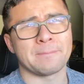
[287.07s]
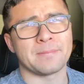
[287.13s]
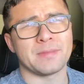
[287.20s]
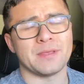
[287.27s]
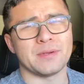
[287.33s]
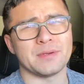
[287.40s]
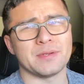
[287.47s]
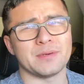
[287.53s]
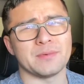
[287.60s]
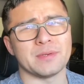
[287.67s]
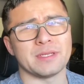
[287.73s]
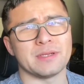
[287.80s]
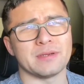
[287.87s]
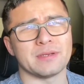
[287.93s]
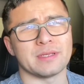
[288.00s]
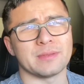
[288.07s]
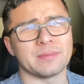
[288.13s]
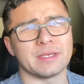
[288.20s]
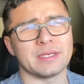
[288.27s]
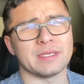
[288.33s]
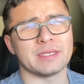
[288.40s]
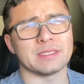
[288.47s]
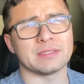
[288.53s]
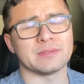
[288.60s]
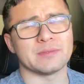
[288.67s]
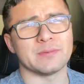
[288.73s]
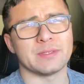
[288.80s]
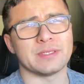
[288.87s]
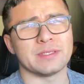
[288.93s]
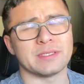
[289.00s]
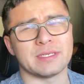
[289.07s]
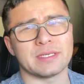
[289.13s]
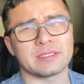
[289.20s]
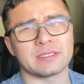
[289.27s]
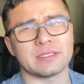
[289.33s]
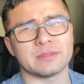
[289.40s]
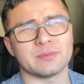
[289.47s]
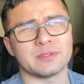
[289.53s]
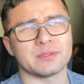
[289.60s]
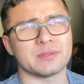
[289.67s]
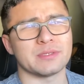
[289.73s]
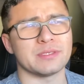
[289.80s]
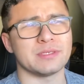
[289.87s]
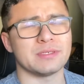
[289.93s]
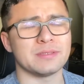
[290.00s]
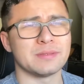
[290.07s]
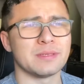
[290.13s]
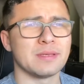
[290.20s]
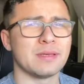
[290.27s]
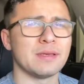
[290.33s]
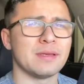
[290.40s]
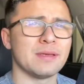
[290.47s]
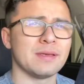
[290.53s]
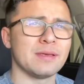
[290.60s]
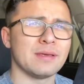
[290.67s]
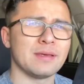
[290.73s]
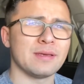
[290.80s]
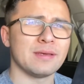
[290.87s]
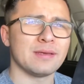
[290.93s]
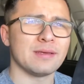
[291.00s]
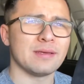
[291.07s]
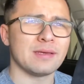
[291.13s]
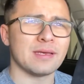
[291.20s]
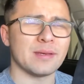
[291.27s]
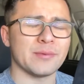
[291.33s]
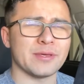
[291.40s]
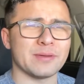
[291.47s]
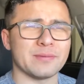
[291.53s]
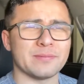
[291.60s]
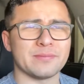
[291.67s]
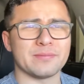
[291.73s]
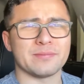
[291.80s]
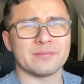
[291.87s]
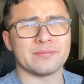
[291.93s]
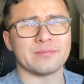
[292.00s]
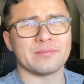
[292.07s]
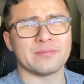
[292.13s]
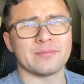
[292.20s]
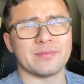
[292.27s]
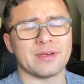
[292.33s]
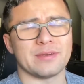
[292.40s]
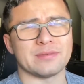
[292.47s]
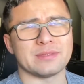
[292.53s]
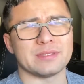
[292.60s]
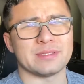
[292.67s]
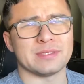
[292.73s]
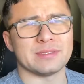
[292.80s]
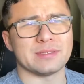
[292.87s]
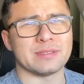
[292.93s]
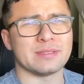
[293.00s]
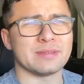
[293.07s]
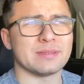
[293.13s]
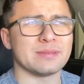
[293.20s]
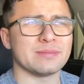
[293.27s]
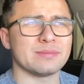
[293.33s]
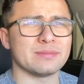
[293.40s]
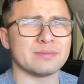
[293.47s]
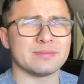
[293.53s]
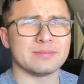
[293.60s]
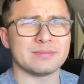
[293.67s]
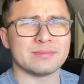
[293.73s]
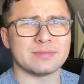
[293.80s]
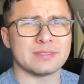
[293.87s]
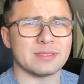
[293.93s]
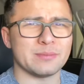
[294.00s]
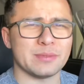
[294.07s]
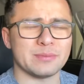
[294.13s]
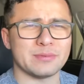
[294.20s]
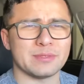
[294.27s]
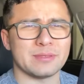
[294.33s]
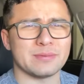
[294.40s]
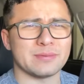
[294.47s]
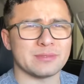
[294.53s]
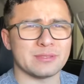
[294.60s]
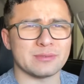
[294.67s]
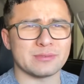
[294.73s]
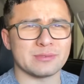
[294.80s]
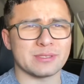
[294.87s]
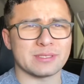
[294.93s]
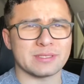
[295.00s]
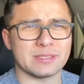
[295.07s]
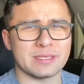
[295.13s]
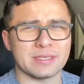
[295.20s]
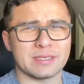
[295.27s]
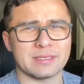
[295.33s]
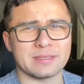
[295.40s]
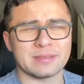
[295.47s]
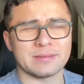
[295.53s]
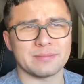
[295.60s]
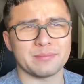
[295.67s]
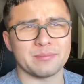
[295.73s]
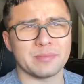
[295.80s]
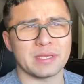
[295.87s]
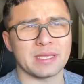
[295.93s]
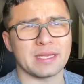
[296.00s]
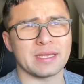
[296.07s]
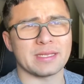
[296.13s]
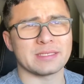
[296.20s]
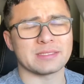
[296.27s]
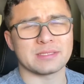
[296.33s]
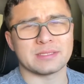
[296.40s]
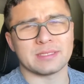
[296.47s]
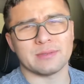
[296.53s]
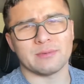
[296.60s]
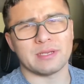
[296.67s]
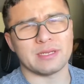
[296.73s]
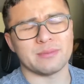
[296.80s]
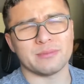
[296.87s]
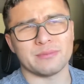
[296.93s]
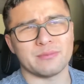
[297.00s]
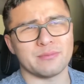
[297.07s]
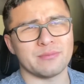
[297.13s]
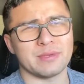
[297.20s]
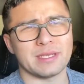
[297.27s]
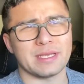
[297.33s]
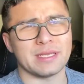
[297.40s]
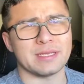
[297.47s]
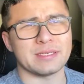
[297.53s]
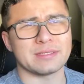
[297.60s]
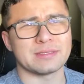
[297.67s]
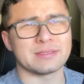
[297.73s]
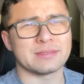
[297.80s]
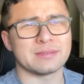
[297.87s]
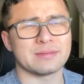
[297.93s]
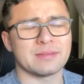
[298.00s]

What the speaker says: you don't know when you're going to get paid next or when the next customer is going to call. I mean, obviously, some people don't trust like mechanics, just like random mechanics.